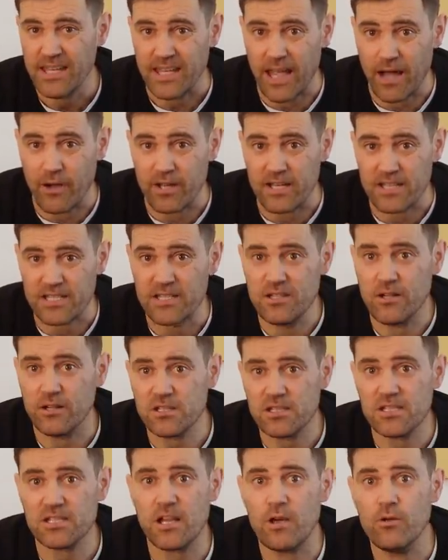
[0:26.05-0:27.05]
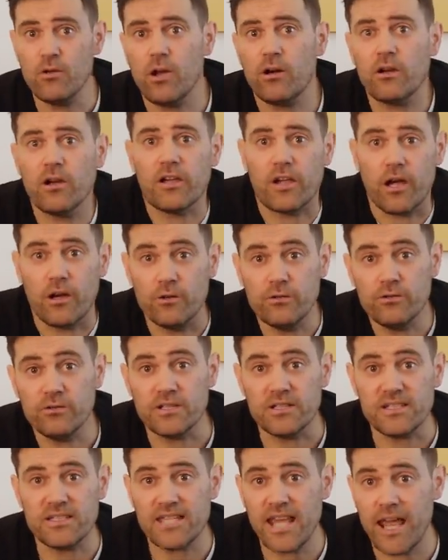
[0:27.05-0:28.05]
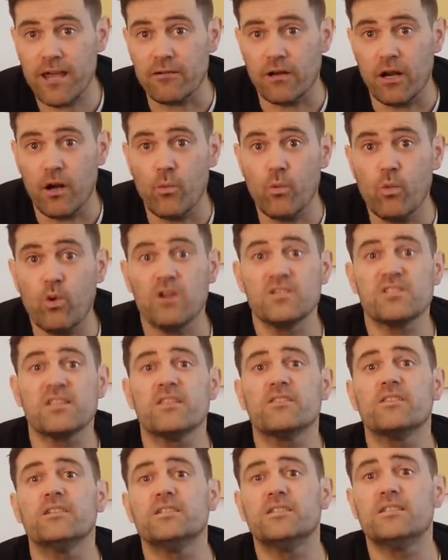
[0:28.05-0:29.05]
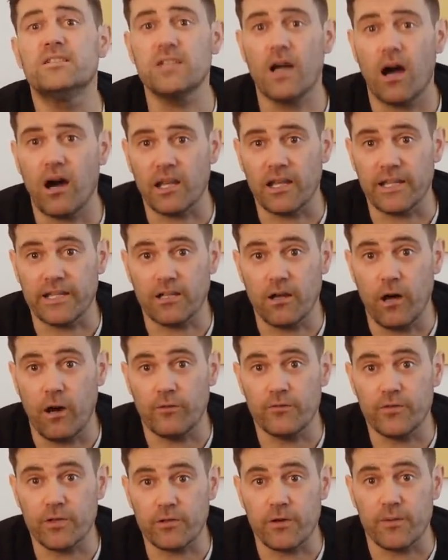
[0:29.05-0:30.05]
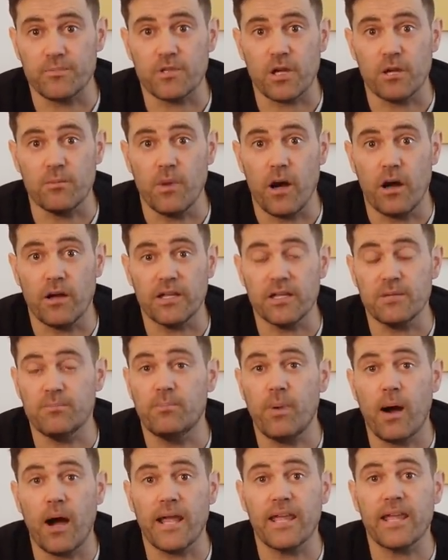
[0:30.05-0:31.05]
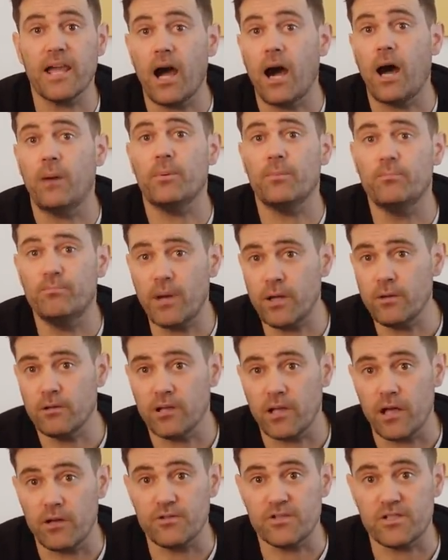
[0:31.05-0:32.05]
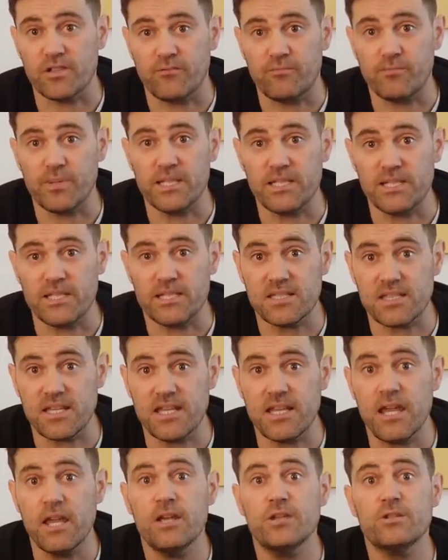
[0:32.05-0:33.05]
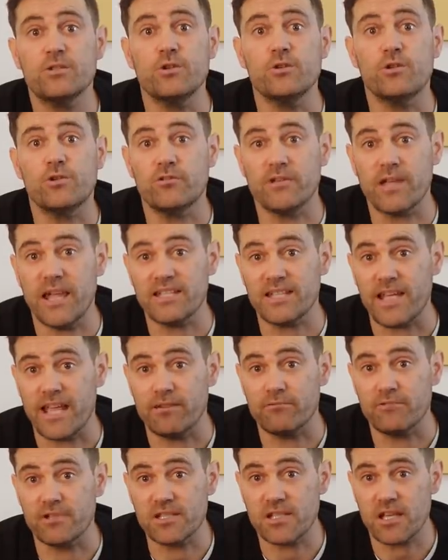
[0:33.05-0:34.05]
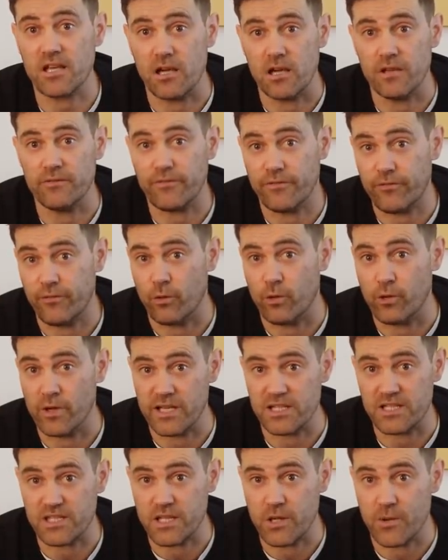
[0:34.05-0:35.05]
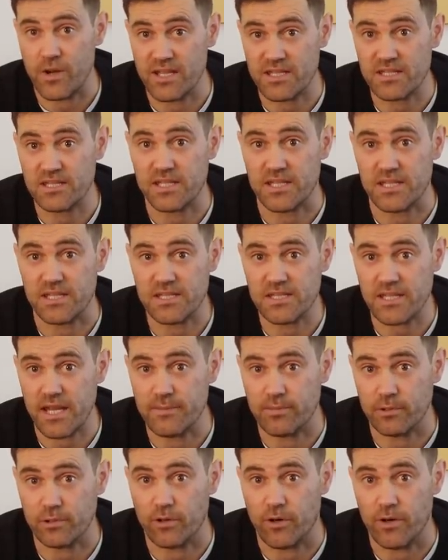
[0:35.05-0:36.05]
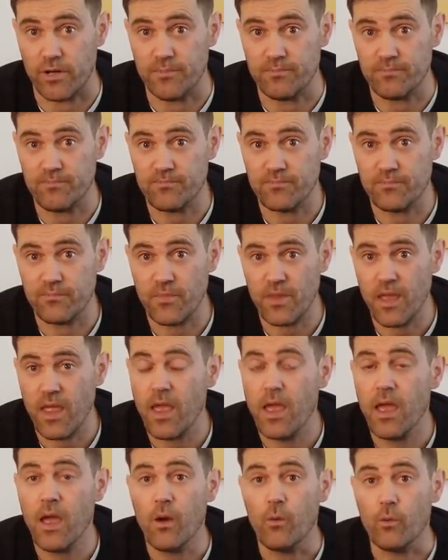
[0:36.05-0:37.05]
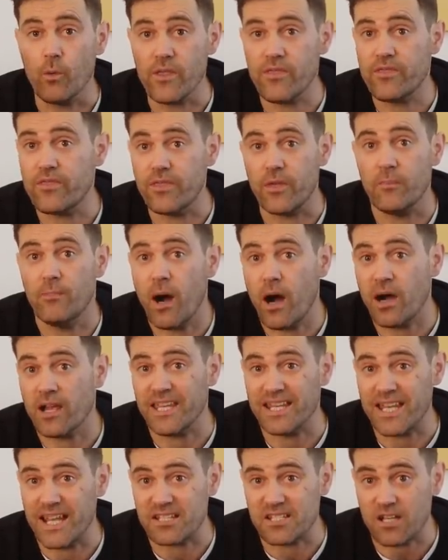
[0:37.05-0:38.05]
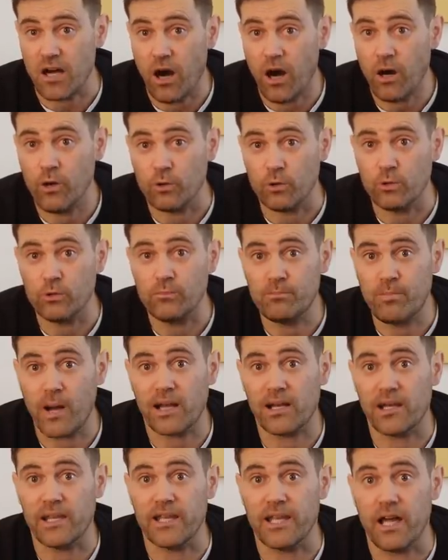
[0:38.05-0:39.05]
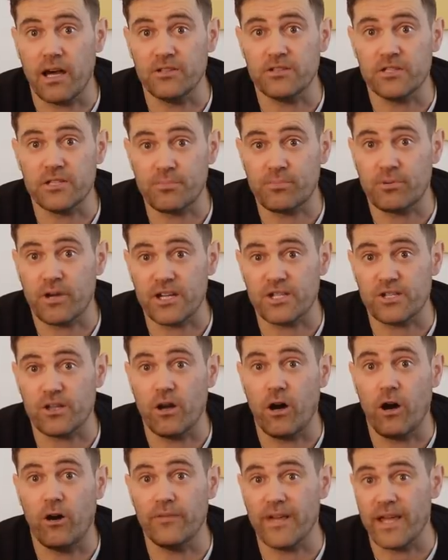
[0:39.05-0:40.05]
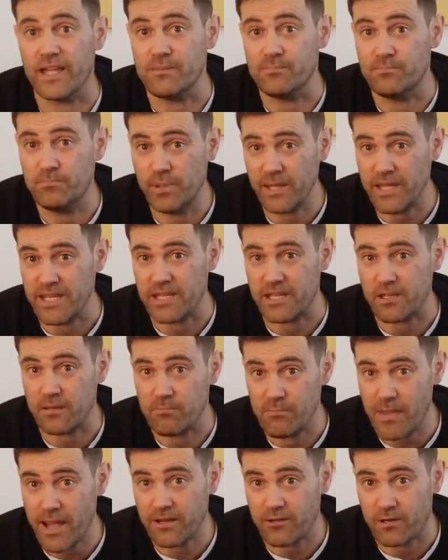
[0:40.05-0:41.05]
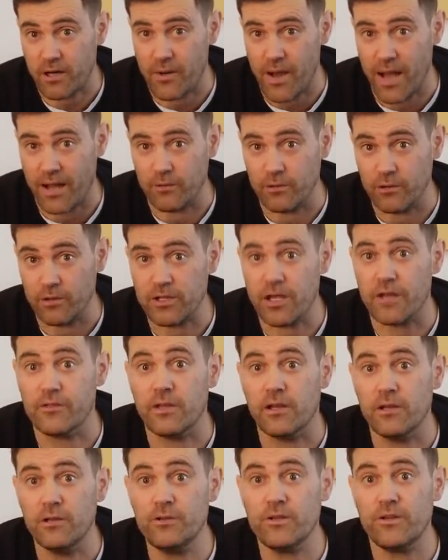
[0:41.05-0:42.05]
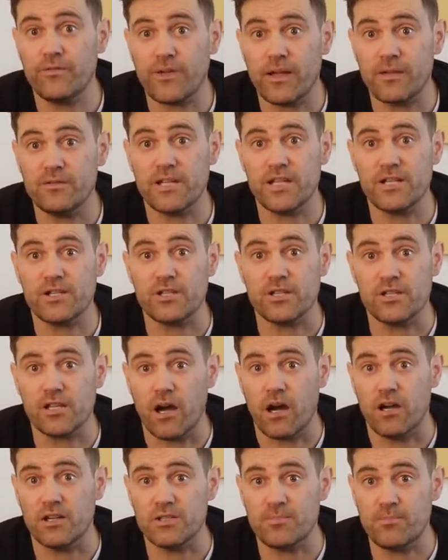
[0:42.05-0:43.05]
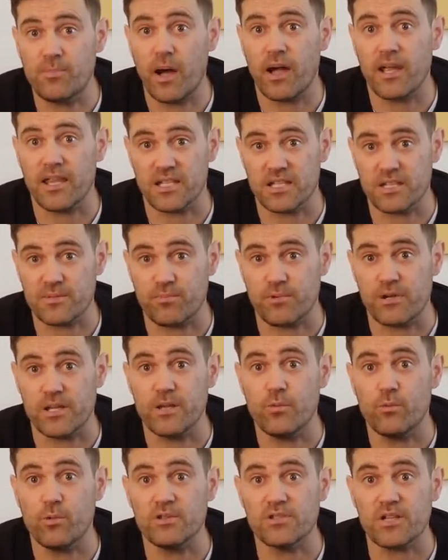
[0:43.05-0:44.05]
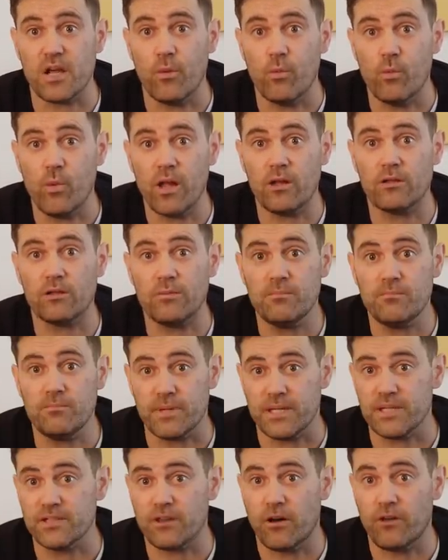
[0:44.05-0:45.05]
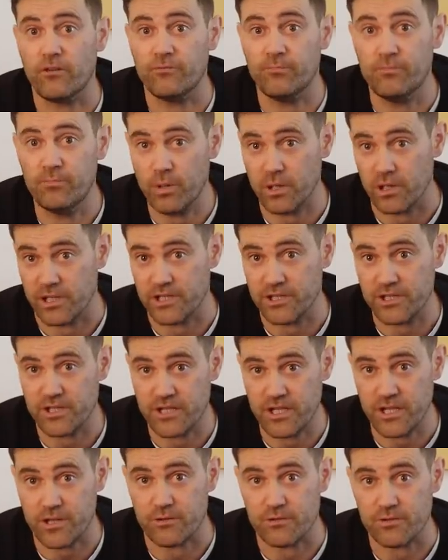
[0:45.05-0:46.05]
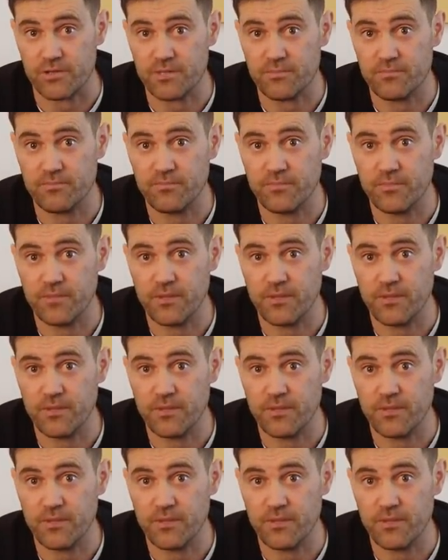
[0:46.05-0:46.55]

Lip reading: Now, it's not so long ago that Terra was the darling of the crypto market, buying up boatloads of BTC to create a reserve for its UST stablecoin. With the market as a whole buckling under the pressure of a bleak macro outlook, the Luna Foundation Guard's buying spree was a welcome bit of bullish news.